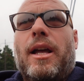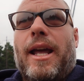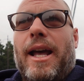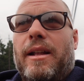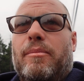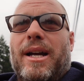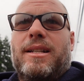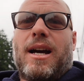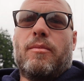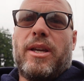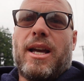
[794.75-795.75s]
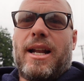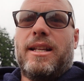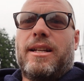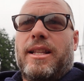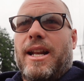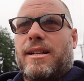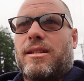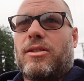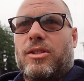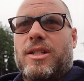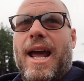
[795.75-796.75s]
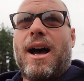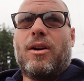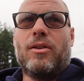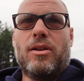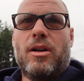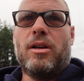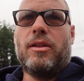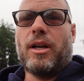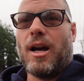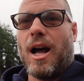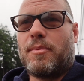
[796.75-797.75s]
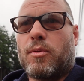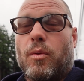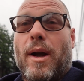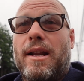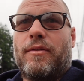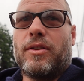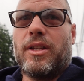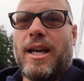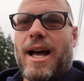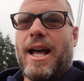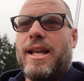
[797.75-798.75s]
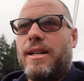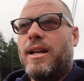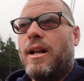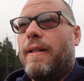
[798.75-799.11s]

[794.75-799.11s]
And by the time we got into the next little town, the cops were waiting for the guy and,